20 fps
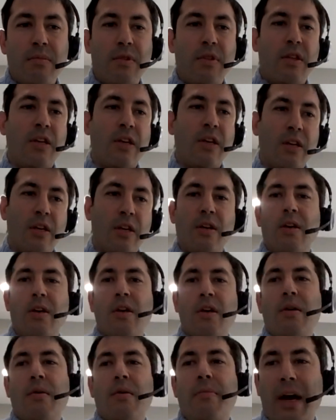the
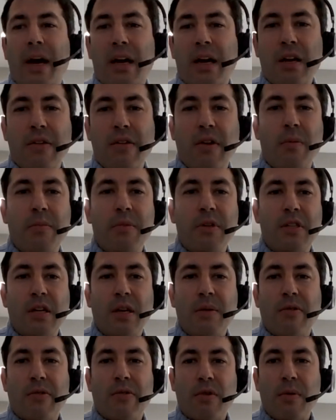backend development
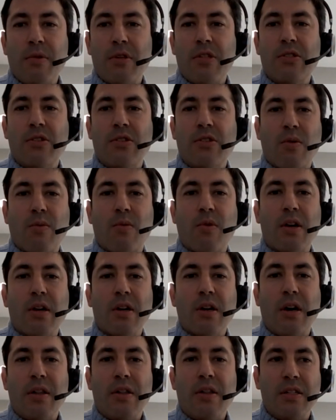team of Reba start
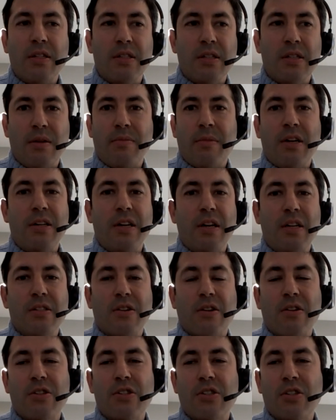working on this in my days
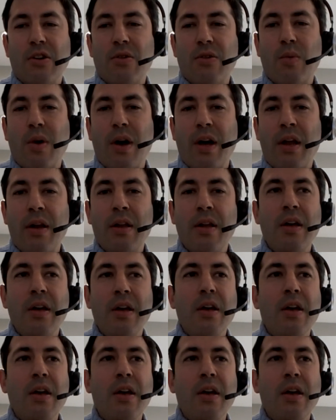at Archstone when